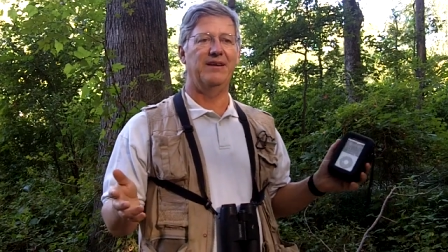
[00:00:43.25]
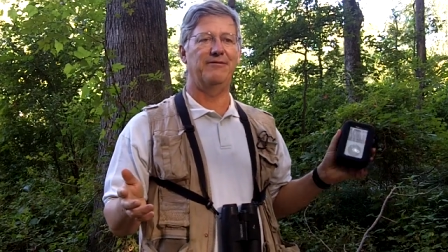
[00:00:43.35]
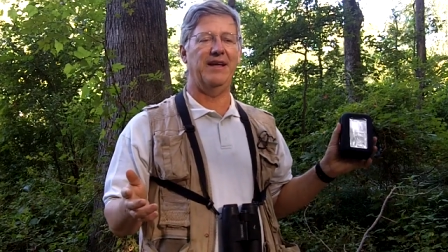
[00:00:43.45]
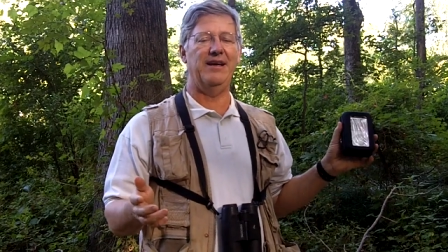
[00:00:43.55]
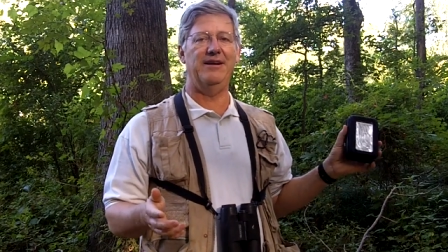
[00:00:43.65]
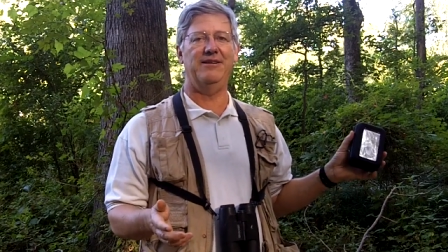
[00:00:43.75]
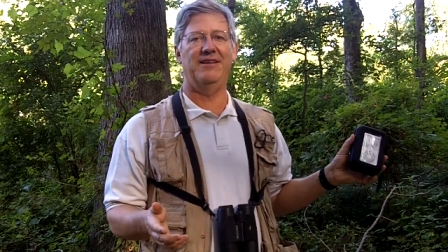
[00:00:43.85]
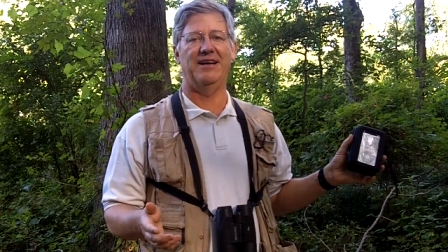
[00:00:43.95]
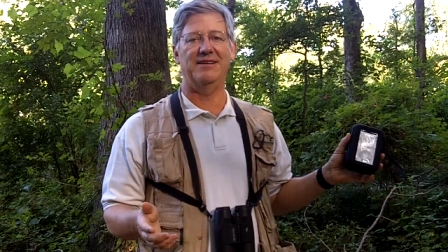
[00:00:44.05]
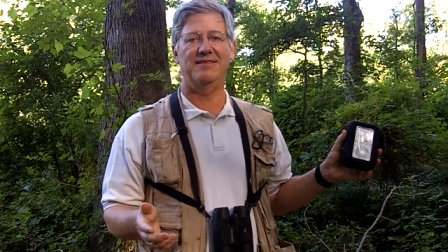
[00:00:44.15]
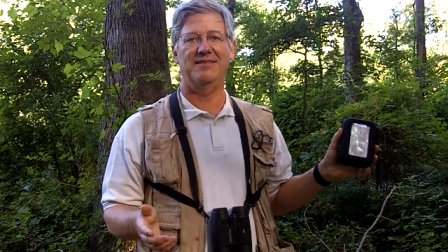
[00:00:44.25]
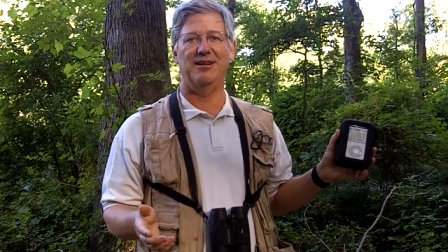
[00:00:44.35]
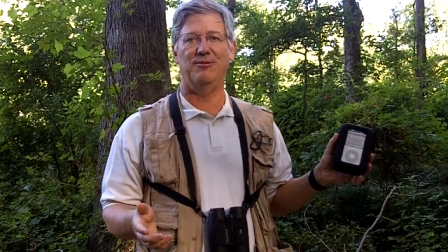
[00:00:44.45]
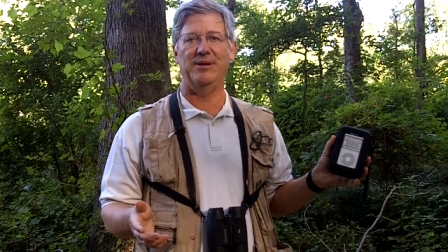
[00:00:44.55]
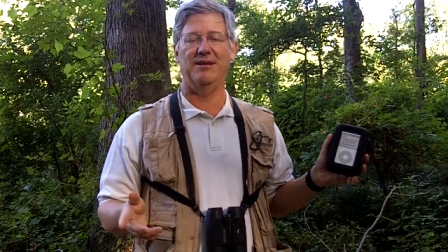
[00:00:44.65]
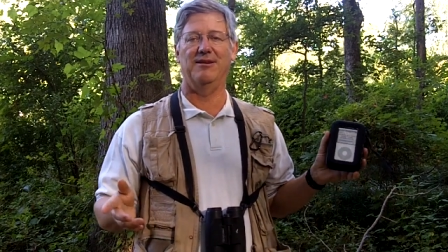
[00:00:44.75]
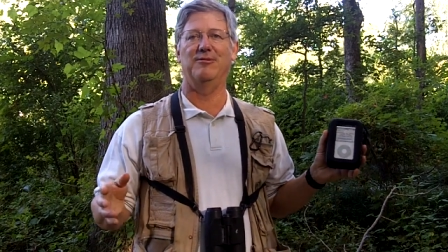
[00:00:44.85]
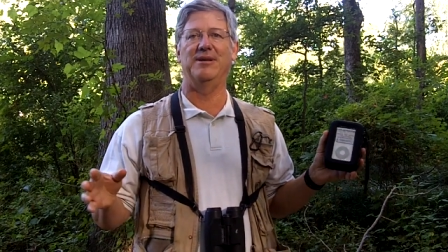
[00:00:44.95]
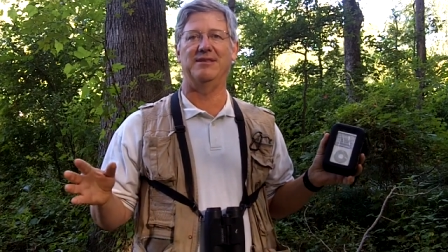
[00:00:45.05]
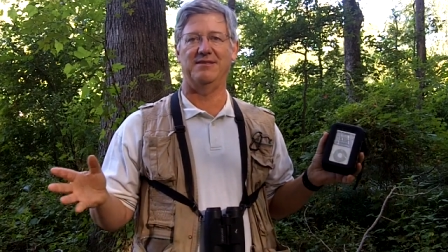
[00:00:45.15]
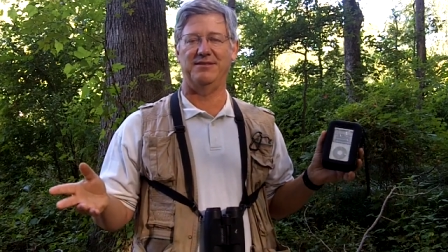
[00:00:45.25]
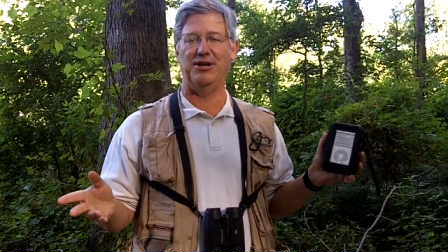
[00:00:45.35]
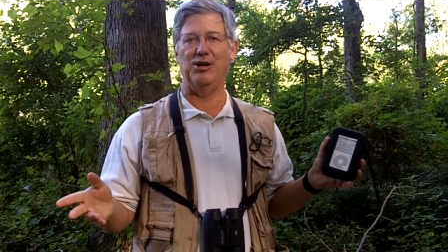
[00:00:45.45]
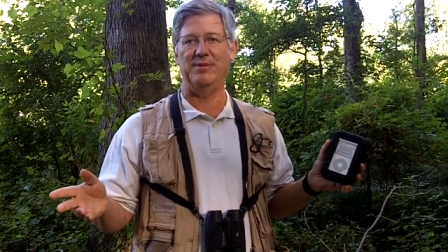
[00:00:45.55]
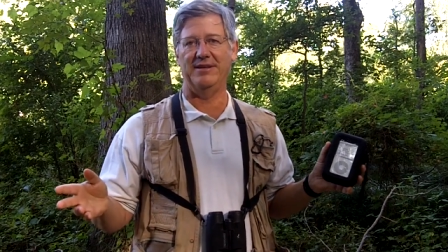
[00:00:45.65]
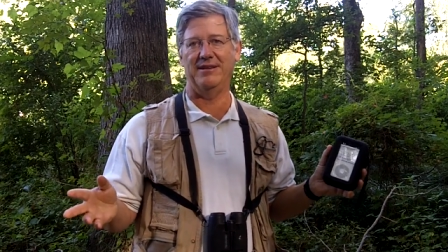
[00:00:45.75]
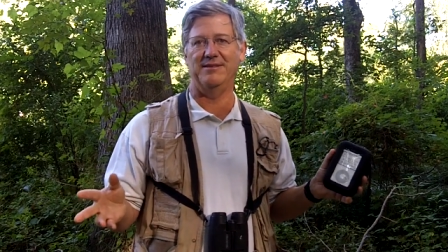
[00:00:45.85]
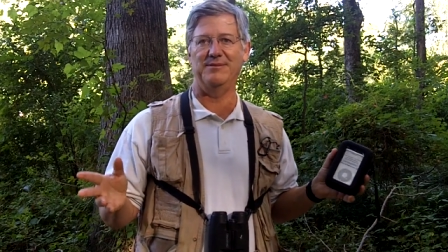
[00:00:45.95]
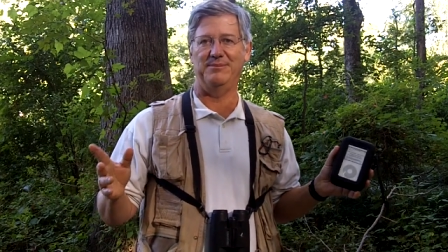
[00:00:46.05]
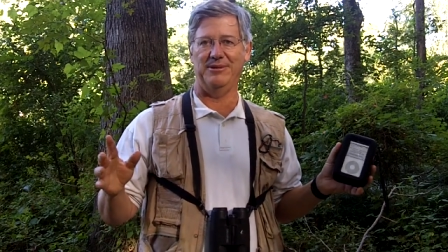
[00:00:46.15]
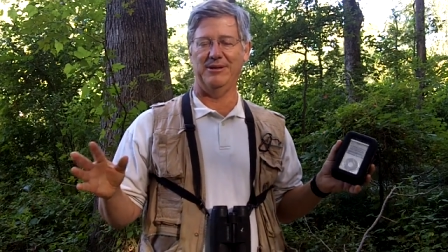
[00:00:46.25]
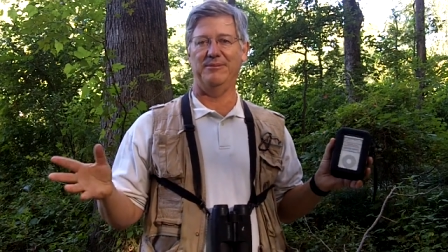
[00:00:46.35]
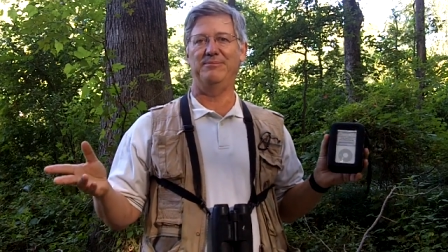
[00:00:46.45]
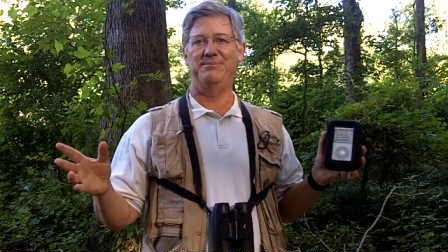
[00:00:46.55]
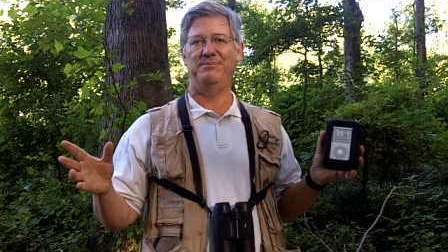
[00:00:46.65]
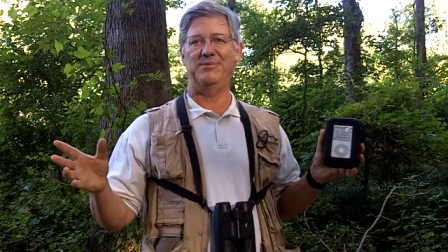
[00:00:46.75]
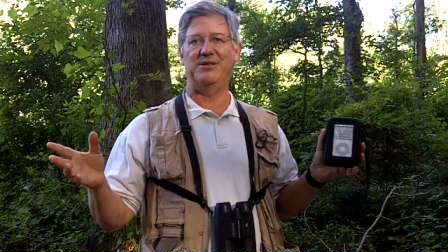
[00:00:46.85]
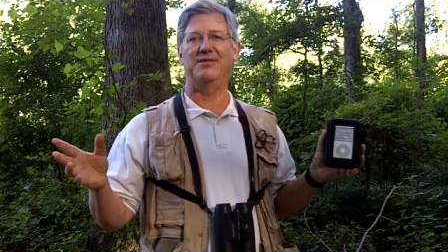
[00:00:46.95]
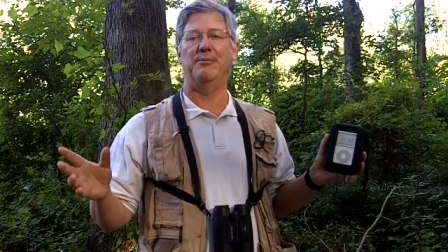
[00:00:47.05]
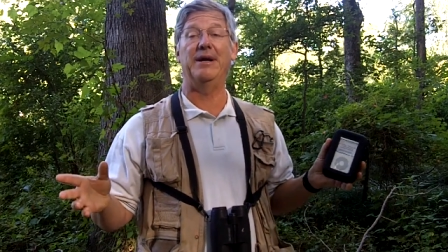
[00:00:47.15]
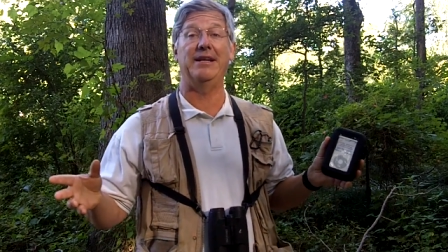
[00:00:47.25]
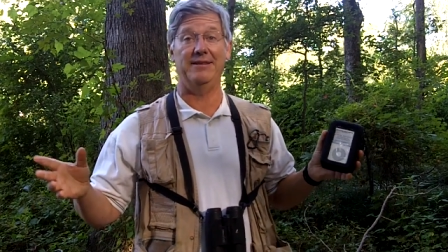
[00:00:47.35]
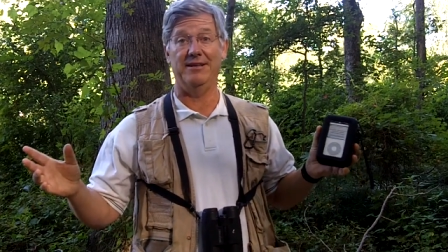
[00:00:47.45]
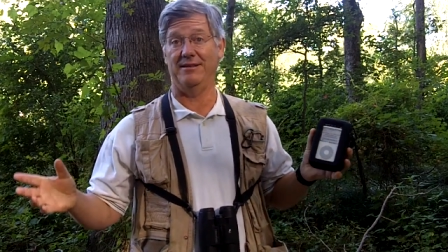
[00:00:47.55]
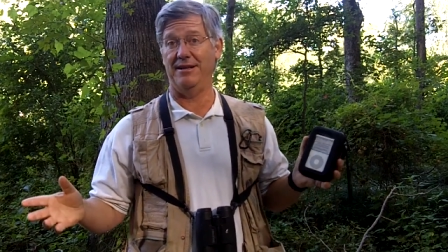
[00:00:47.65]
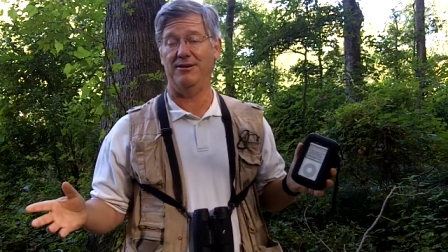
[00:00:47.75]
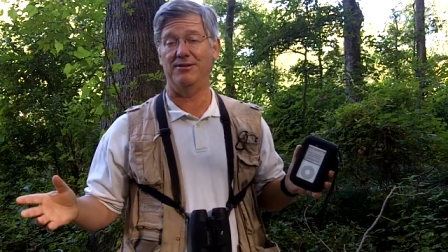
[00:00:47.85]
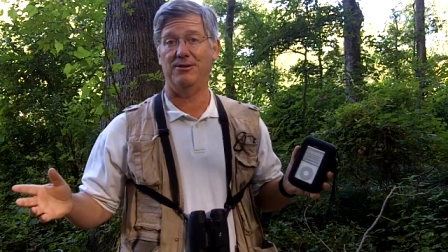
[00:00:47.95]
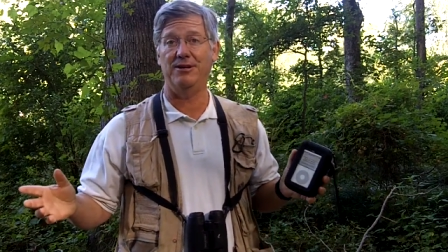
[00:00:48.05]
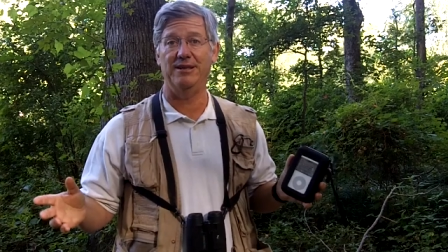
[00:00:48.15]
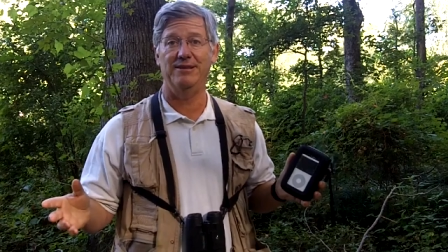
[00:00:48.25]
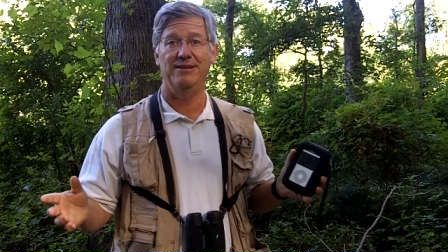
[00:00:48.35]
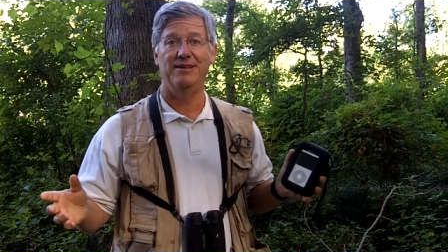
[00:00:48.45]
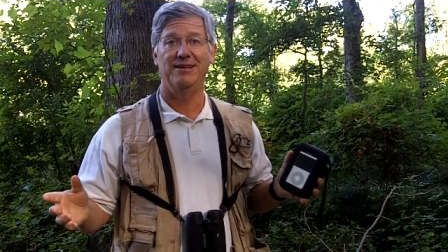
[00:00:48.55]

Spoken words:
if they hear this, they'll be a little bit disturbed that there's somebody in their territory.